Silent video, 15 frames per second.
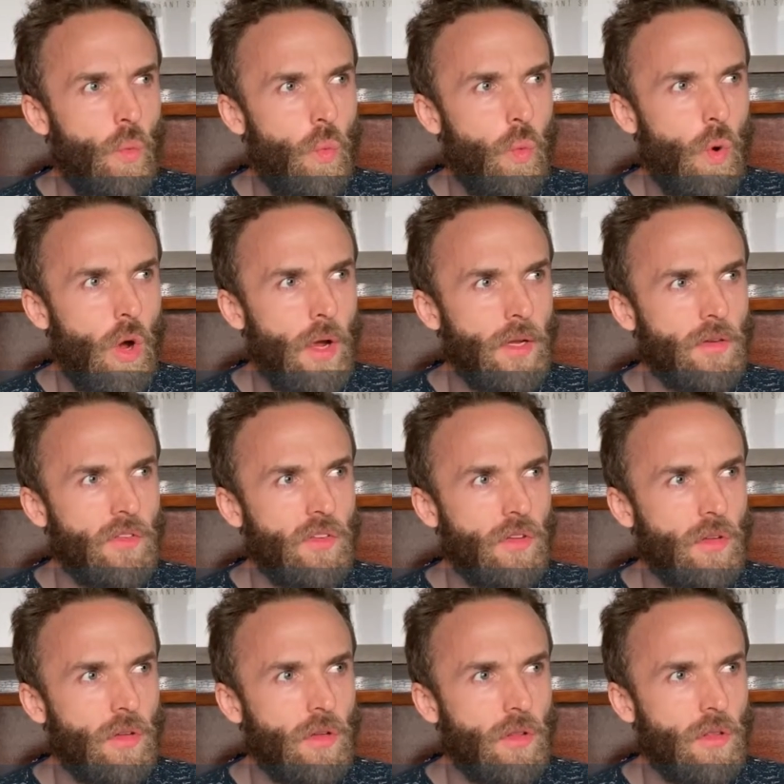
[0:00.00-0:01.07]
what
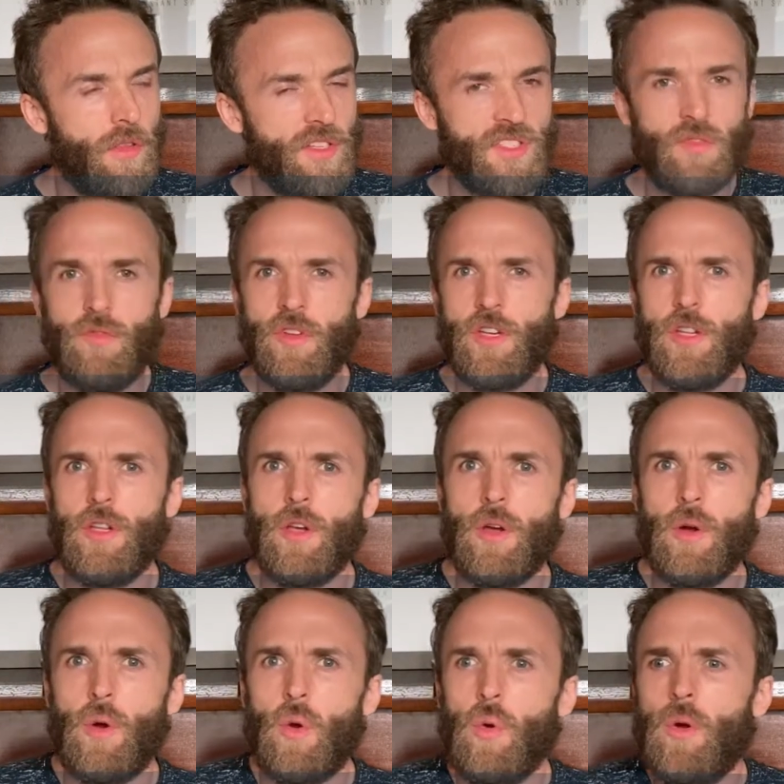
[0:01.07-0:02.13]
this
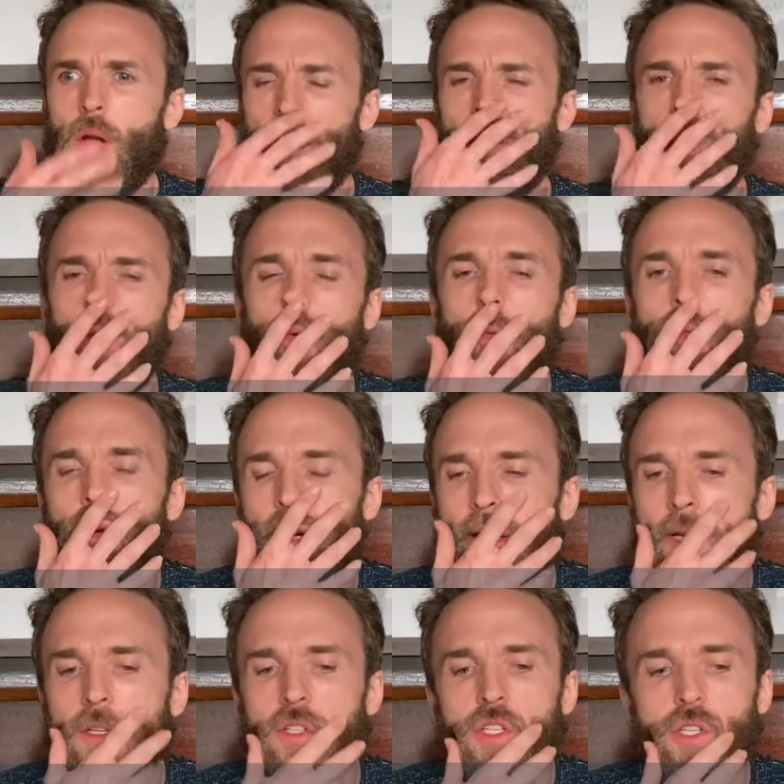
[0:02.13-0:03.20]
video I think will
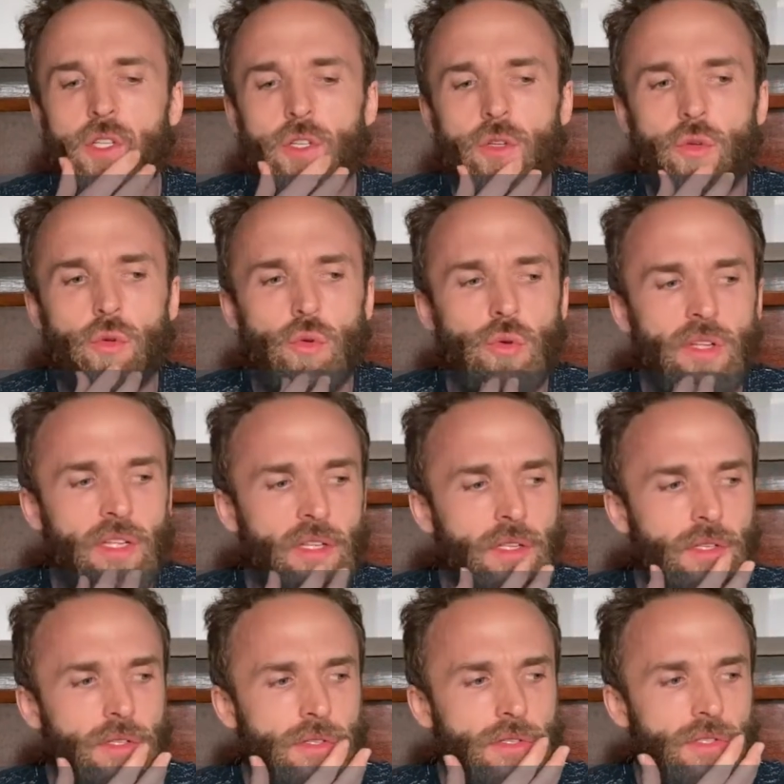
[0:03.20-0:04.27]
bring to you
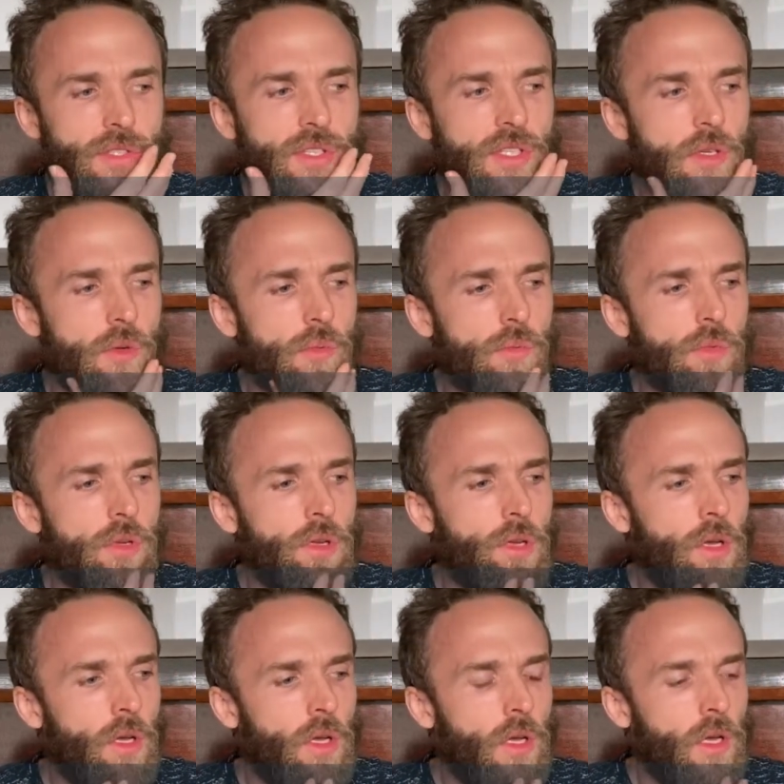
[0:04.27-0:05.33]
is some
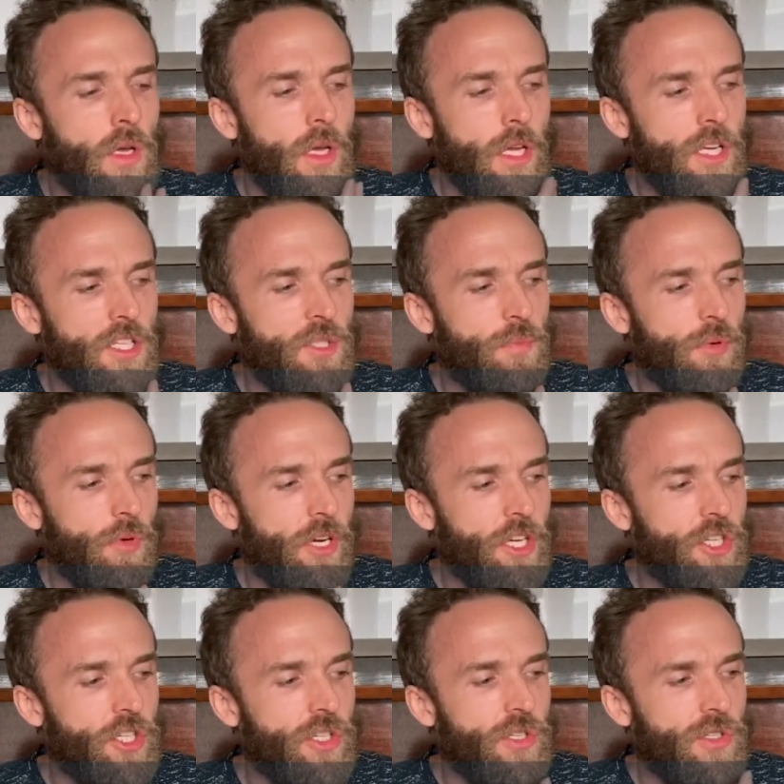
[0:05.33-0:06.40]

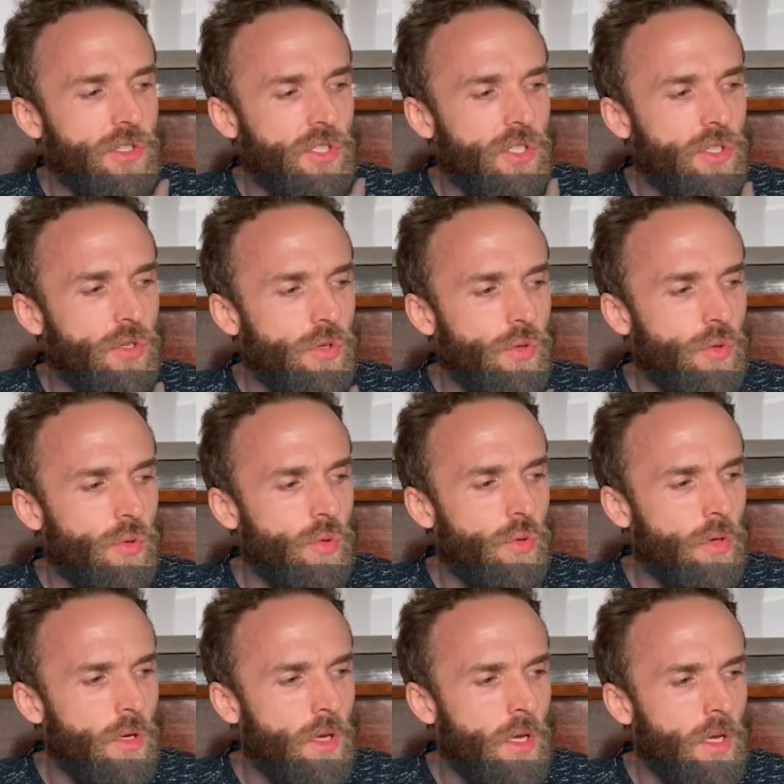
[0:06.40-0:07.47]
inspiration to
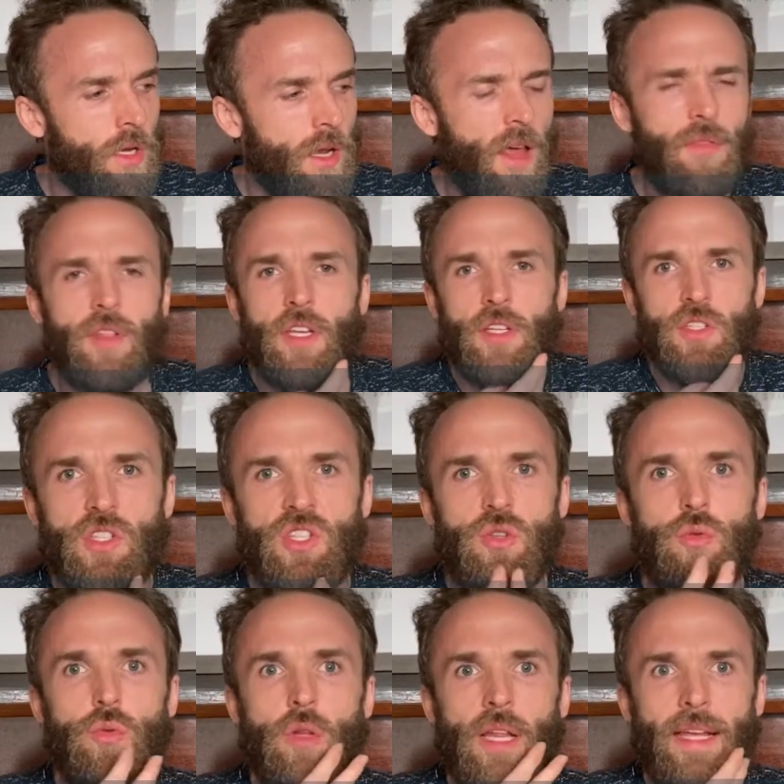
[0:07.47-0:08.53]
not think
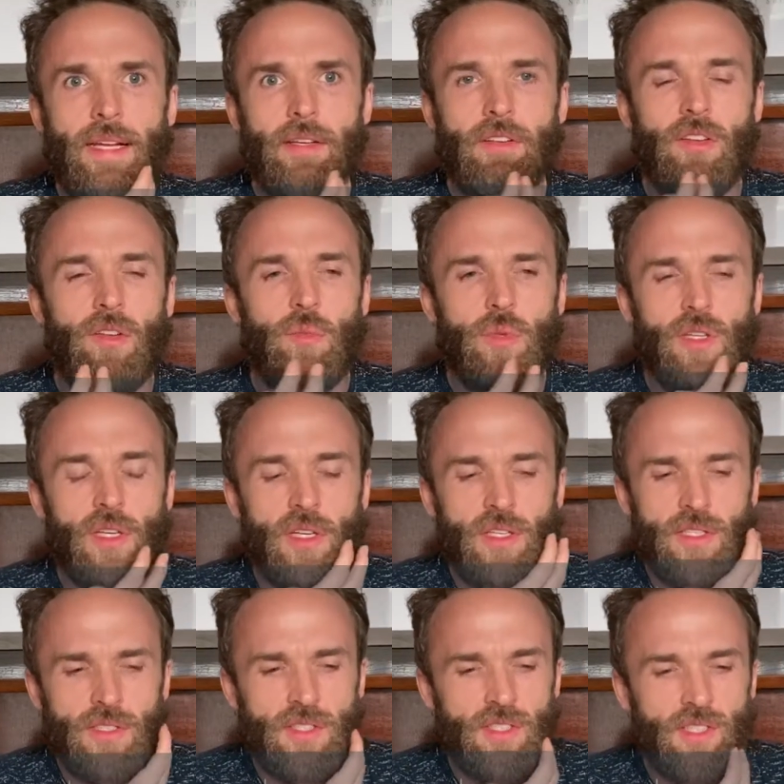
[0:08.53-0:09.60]
too late,
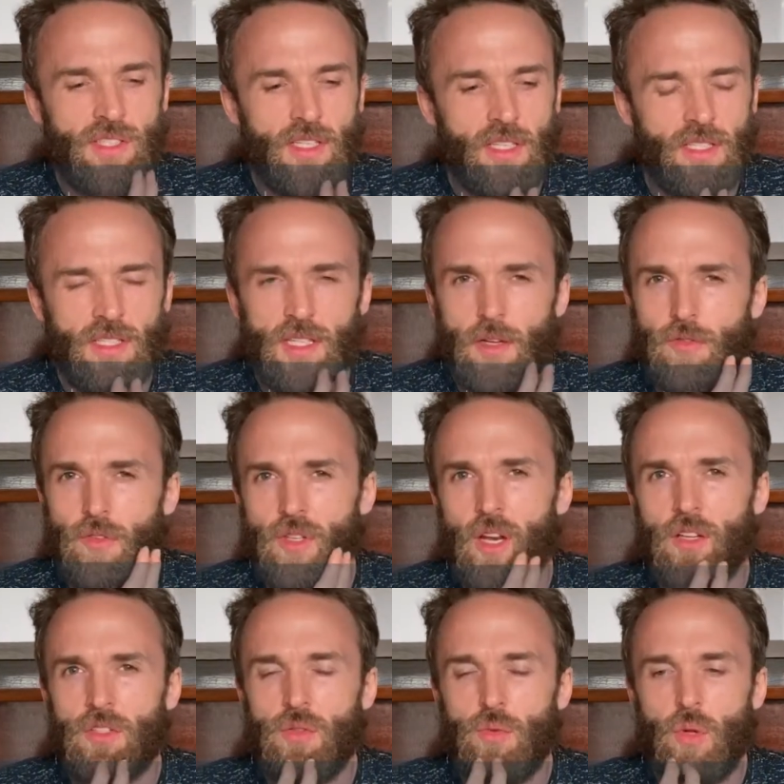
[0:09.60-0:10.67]
because it's definitely
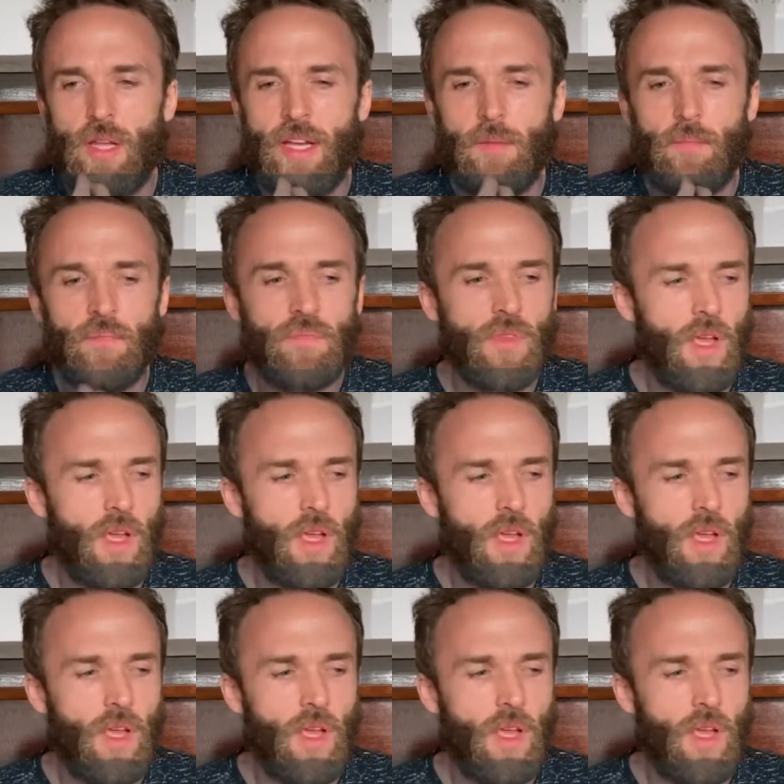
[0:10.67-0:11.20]
not too late.